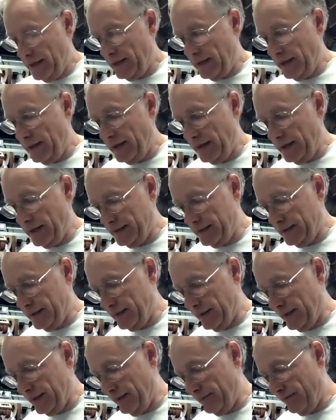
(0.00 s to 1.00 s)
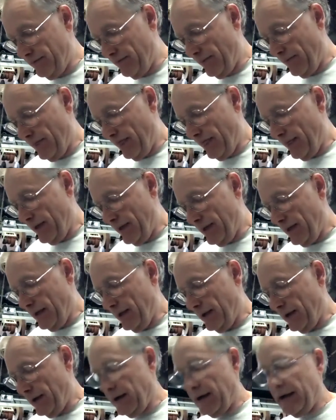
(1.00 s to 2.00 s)
and uh,
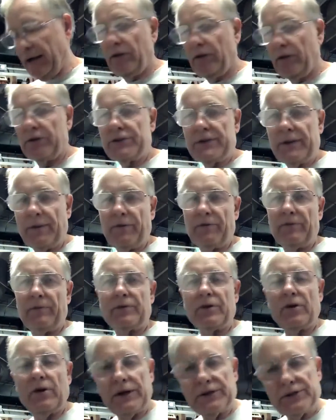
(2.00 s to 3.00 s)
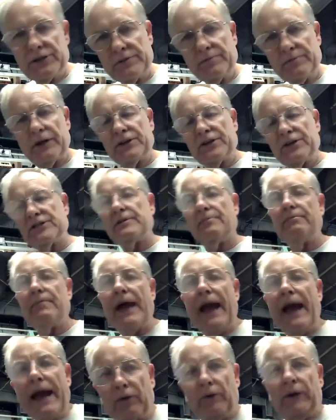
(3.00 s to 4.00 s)
I don't know, some of them cost as much as a
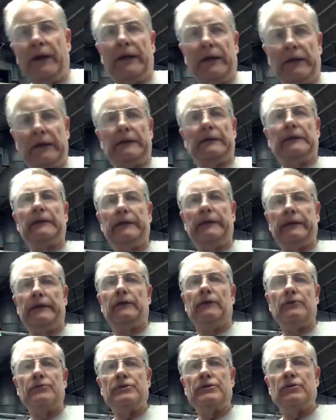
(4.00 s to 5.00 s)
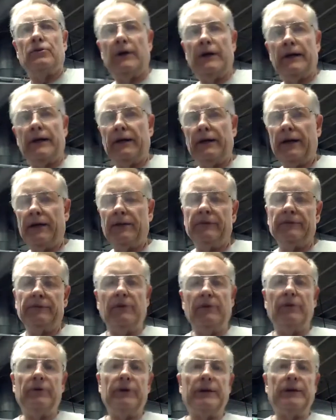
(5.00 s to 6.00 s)
battery, you know, so I, I don't
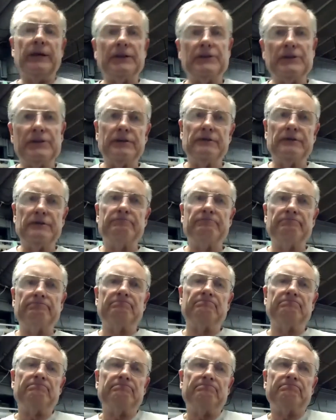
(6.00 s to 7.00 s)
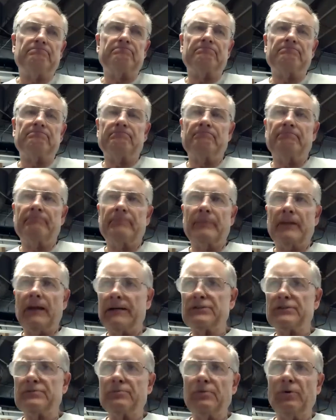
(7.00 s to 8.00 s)
know that that's a,
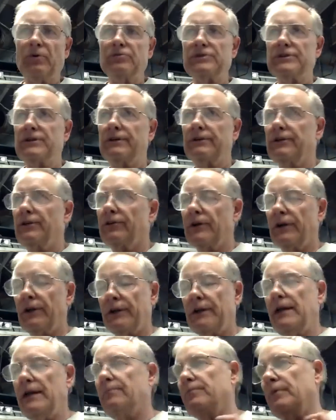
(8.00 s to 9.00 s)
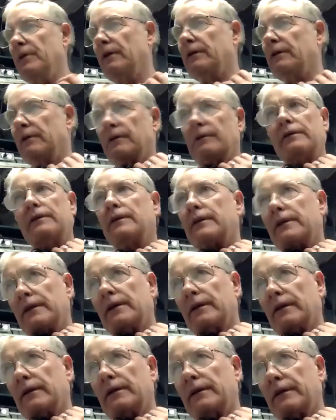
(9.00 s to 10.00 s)
I suppose that you're going to keep the, the
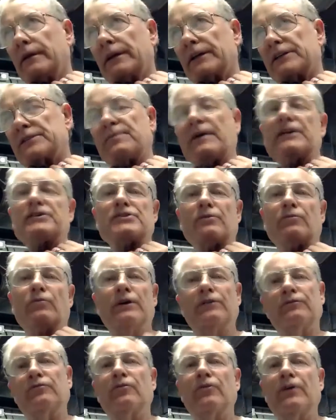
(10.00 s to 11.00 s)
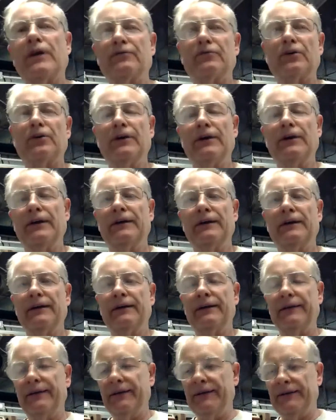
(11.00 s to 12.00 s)
uh, expensive one forever
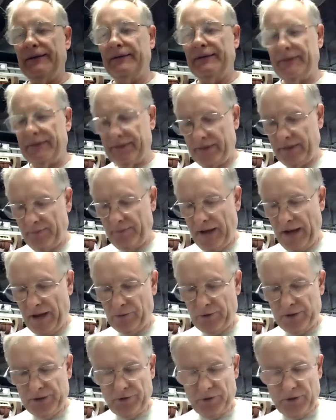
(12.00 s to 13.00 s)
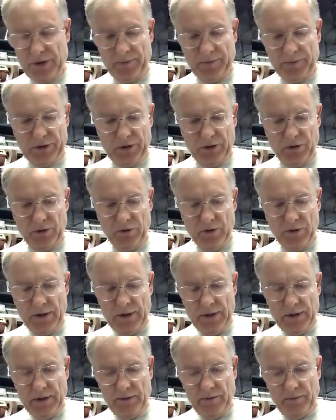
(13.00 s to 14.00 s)
and uh, the batteries will come and go.
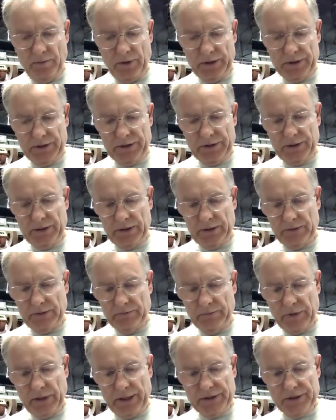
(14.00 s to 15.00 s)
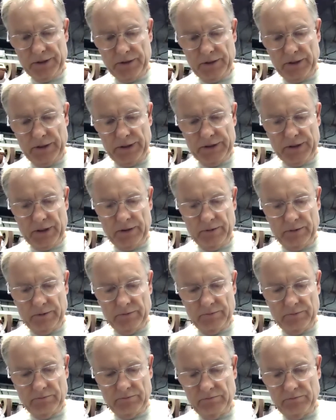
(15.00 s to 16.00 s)
But uh, as a, as a,
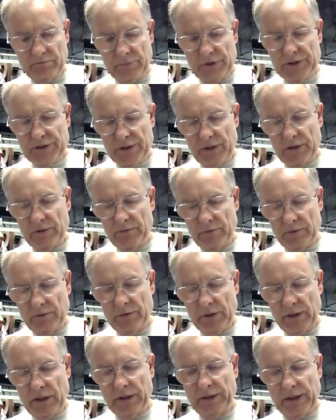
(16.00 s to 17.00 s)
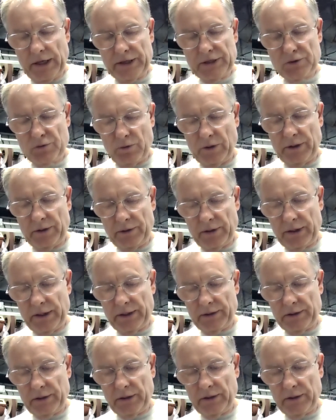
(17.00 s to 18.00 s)
just a, a nice one
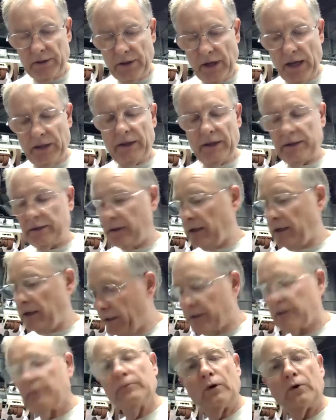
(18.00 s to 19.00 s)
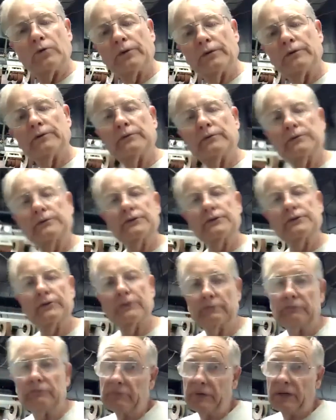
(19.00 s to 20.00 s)
that uh, I like, I like them both.
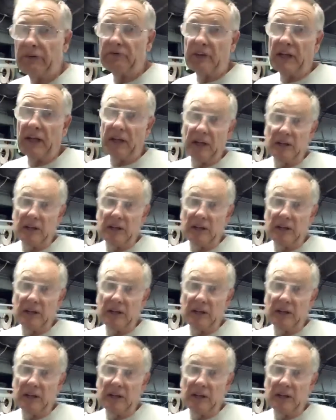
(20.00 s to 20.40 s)
So if that